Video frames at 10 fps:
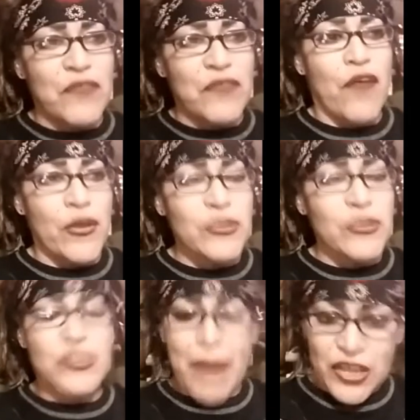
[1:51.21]
My father
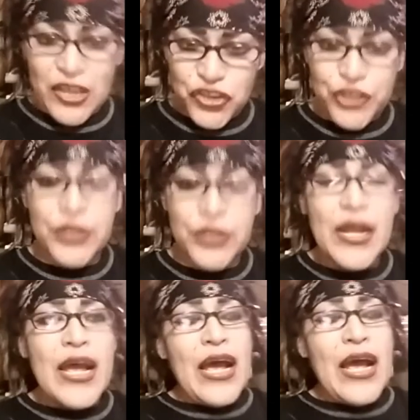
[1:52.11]
was a pastor
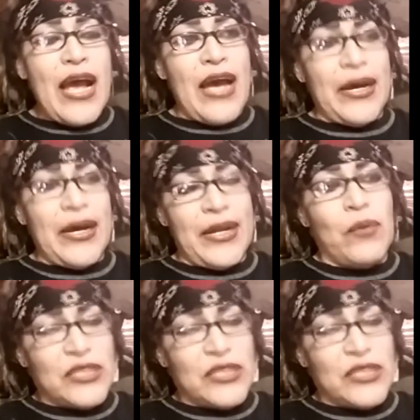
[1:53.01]
at